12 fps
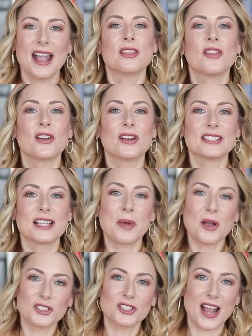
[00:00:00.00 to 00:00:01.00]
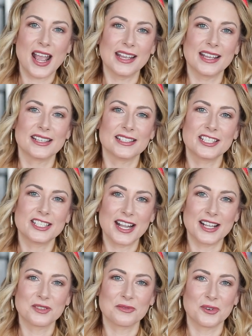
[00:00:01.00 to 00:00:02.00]
There is a poster hanging in
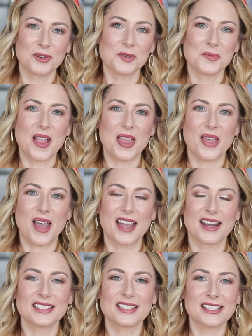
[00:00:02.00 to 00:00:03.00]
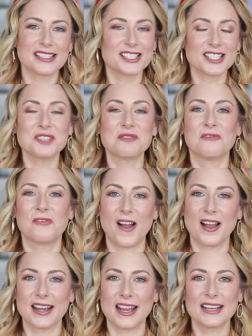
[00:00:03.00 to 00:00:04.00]
Shane's room that is it's just
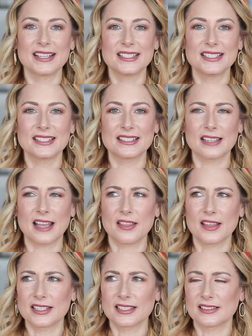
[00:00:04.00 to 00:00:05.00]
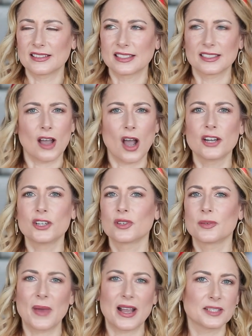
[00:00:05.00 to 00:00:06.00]
fun. It is I think it's the, the
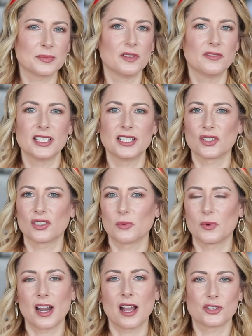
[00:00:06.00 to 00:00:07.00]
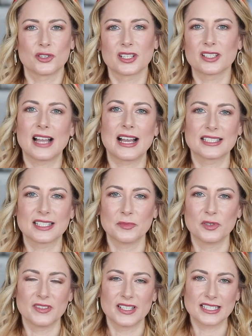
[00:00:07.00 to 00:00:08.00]
100 best movies or 100 classic
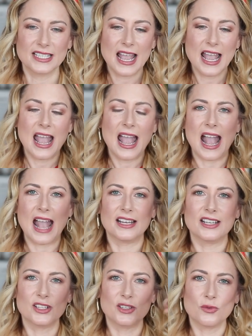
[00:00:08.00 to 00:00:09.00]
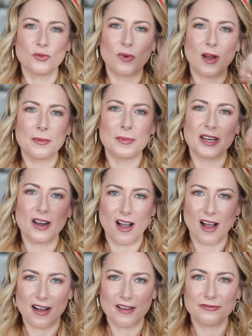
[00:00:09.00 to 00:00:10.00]
movies and you rub it
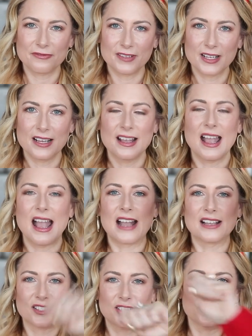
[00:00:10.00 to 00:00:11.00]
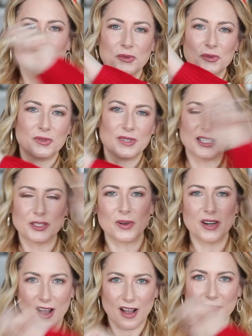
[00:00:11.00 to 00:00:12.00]
off as you each
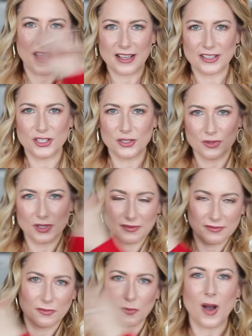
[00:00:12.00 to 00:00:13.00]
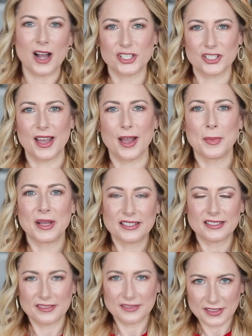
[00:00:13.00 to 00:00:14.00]
one off as you watch them
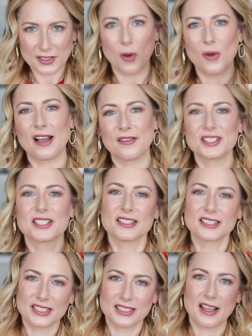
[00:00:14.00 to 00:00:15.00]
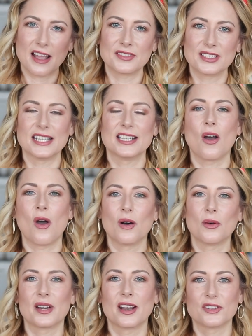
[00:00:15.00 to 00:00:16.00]
and the goal obviously is to have seen
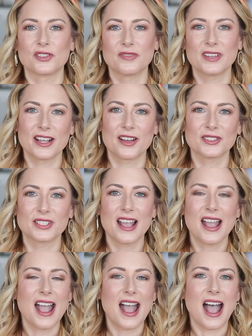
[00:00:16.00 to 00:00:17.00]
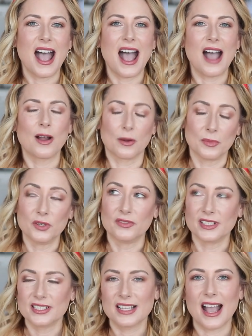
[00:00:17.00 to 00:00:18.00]
all 100 videos or
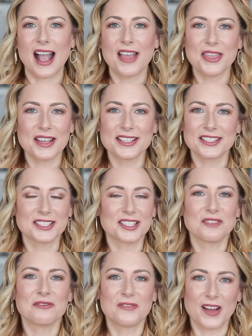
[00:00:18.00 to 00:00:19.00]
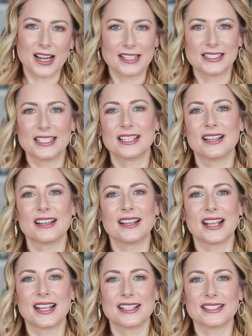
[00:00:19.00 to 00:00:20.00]
movies i think it's just a fun
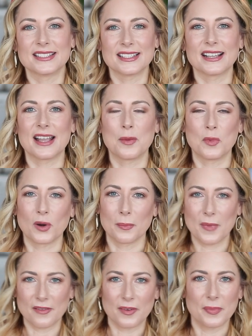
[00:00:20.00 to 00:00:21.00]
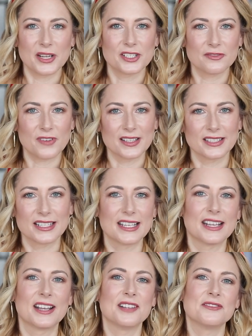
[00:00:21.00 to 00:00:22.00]
idea it's again more of a budget friendly
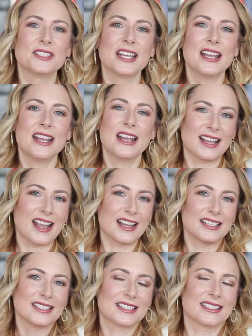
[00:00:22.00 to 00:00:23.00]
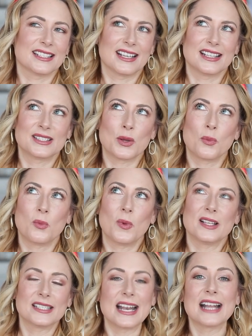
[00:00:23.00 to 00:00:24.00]
gift and it's it's a
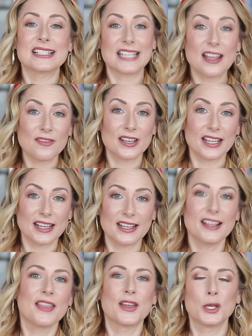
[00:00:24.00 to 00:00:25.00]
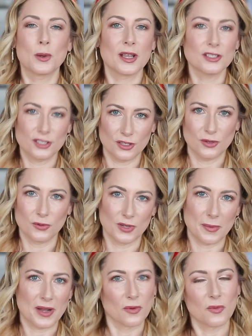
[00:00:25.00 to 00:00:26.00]
it's an activity that you can do no
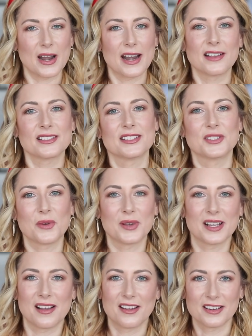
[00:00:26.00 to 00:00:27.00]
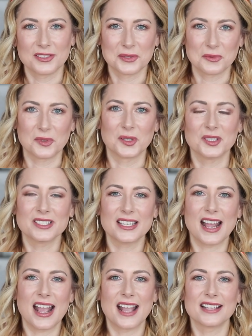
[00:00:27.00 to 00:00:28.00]
matter else is going on in the
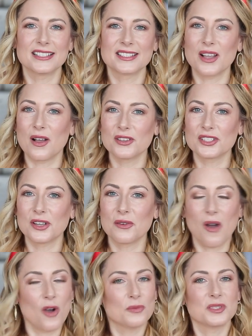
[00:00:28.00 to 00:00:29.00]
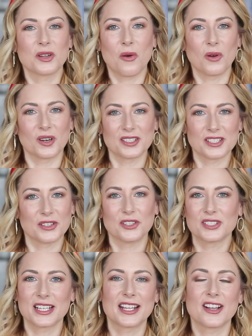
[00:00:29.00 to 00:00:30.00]
world and it's also home decor so you're
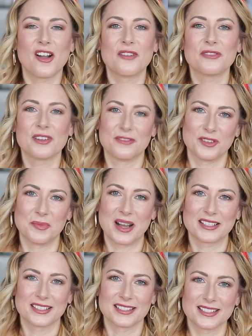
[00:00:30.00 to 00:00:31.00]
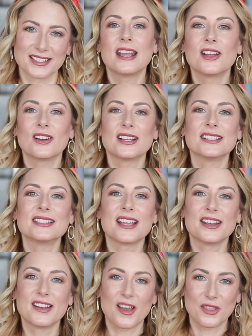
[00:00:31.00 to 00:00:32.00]
ticking off a few boxes here is
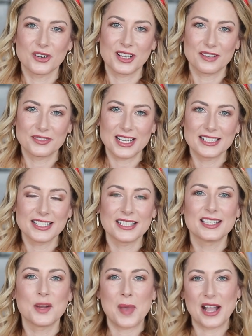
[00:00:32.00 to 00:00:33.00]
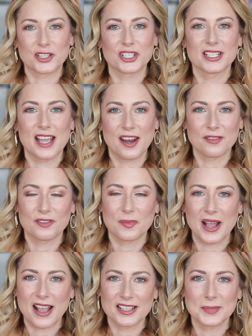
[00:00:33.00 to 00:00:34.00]
another gift idea that i'm actually getting from
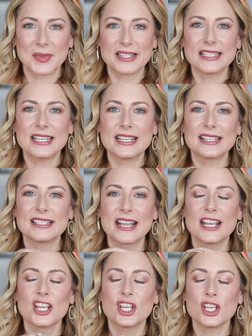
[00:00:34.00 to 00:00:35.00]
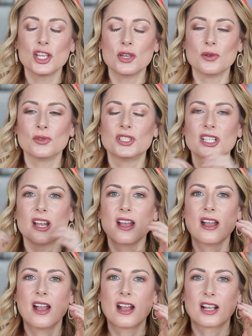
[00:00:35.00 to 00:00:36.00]
my husband he is a huge
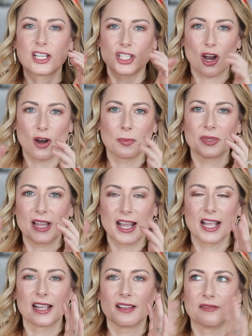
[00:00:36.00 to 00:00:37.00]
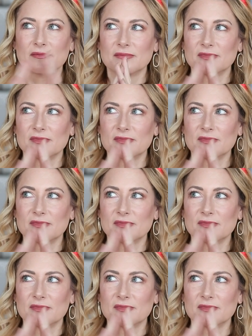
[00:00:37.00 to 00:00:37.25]
guitar playing